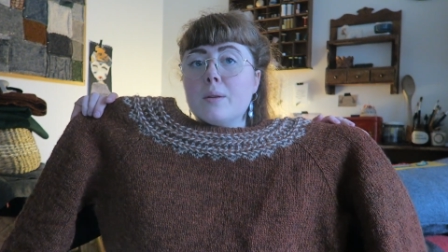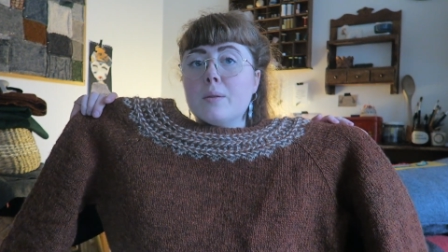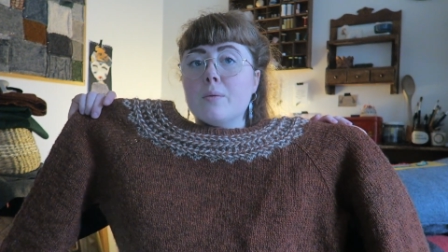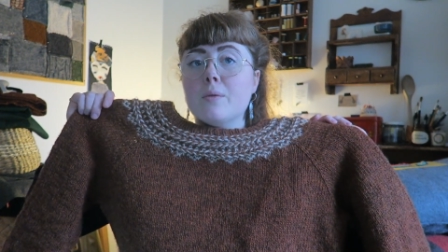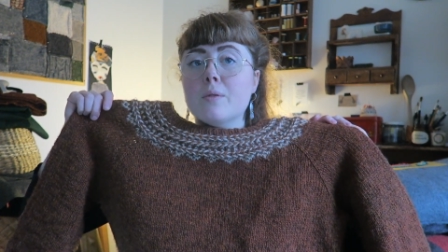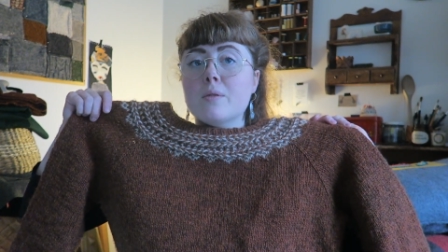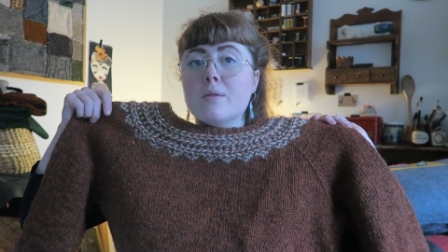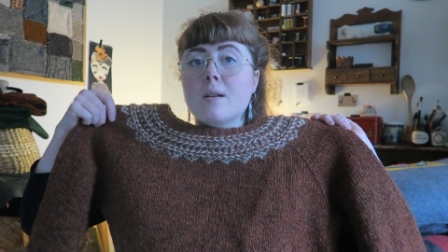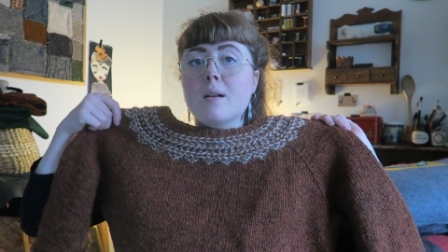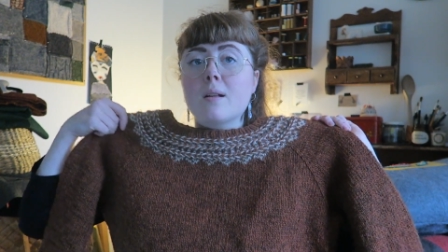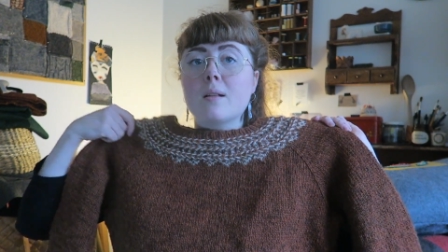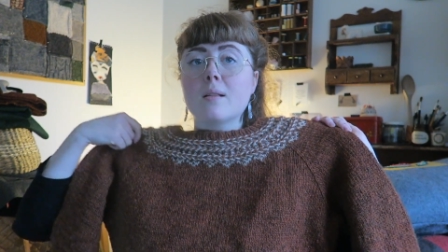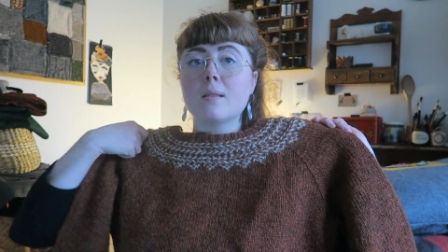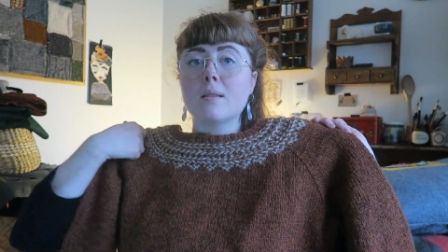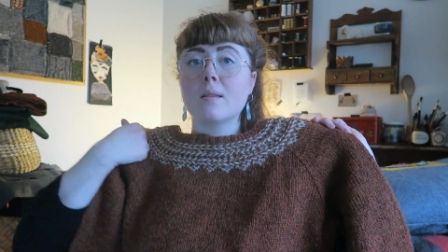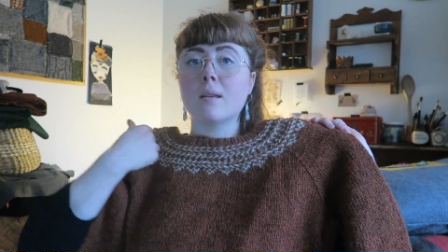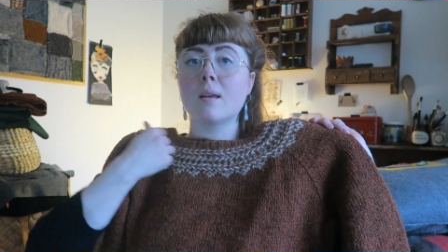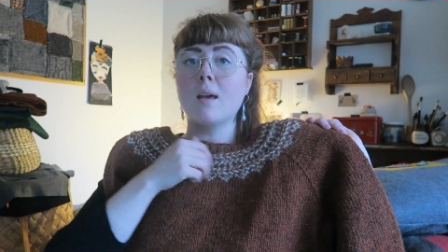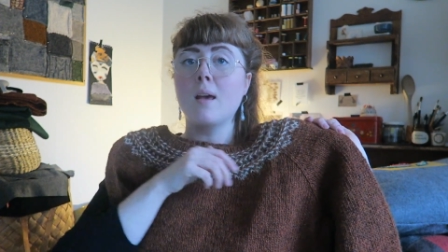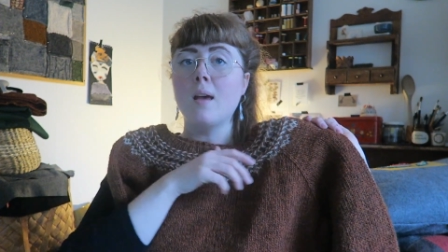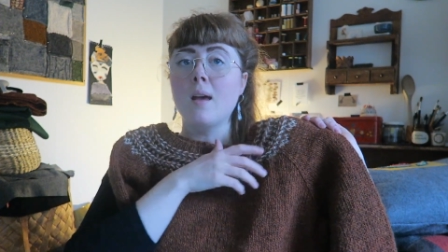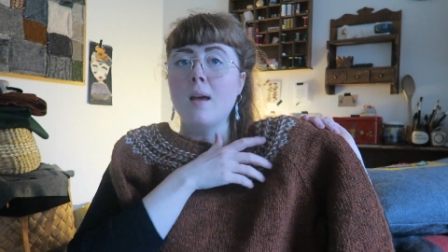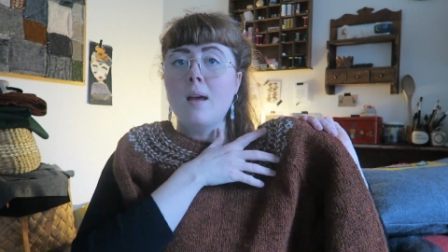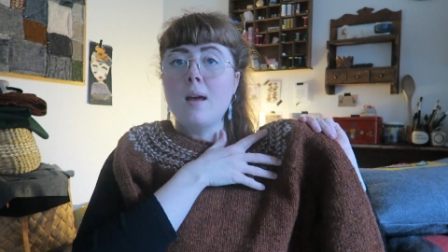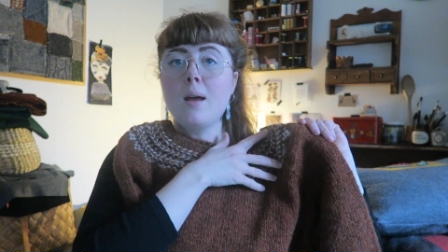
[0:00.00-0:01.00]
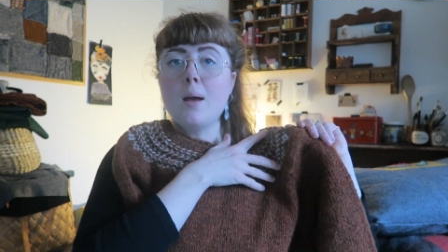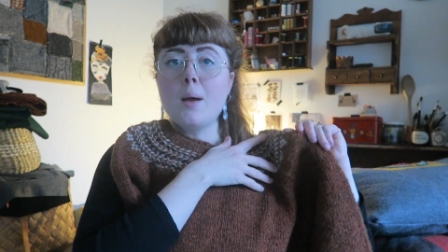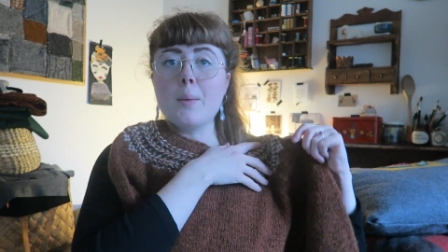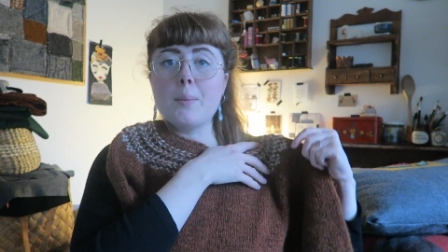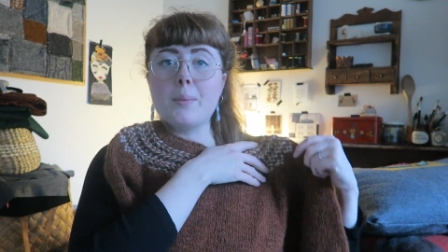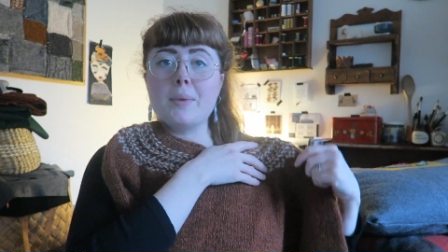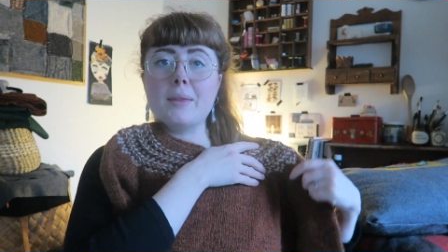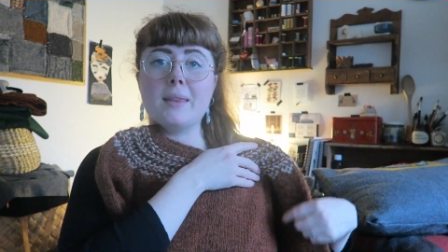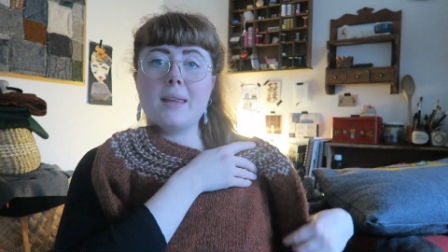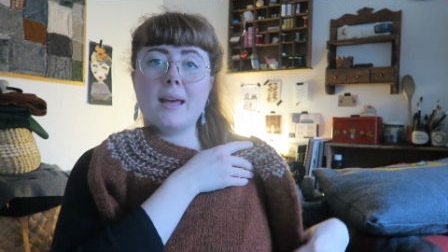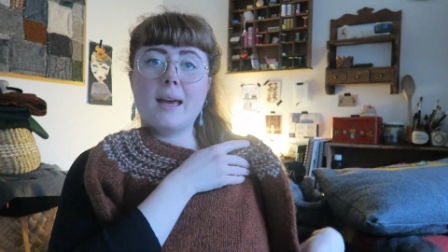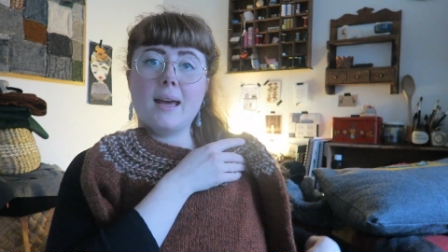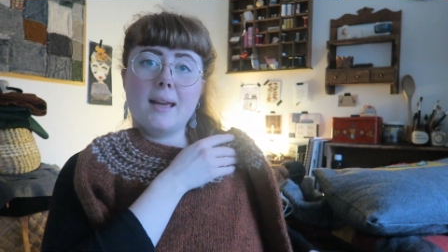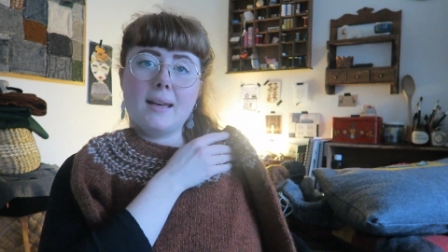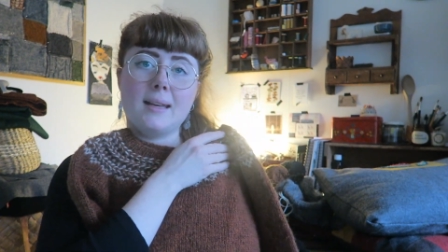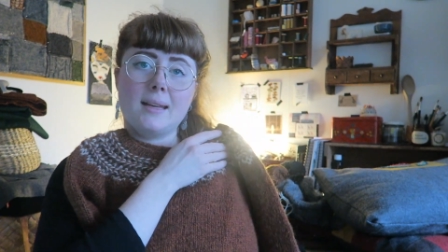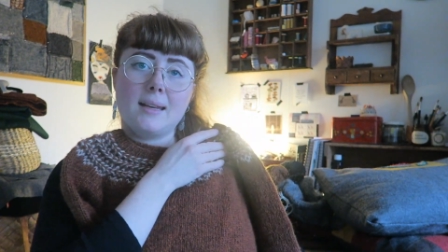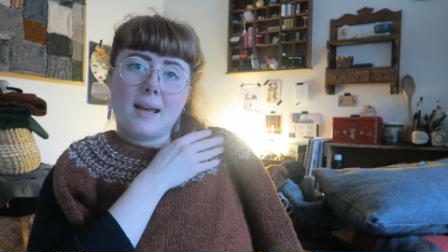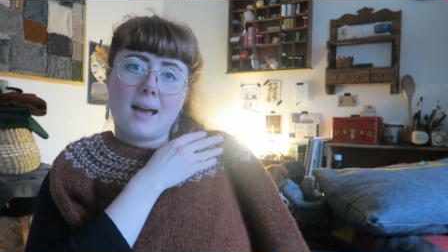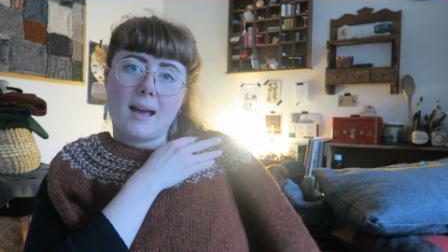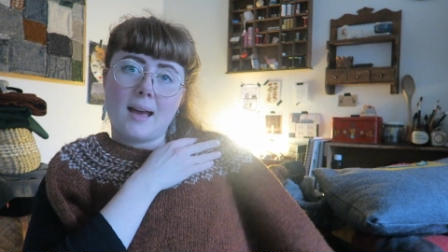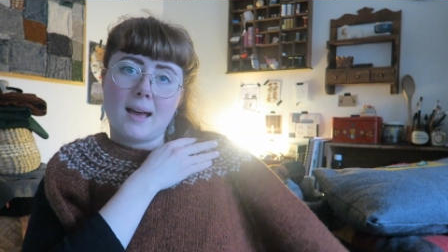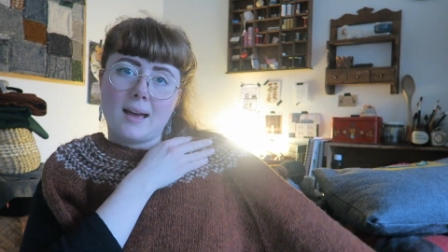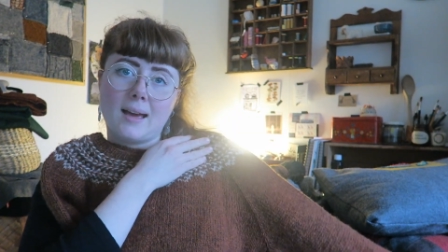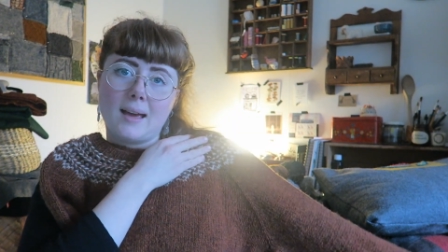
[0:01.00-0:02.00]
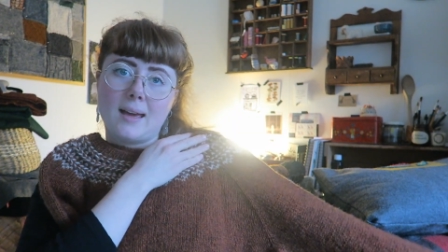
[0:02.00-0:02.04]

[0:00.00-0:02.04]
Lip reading: the result. But then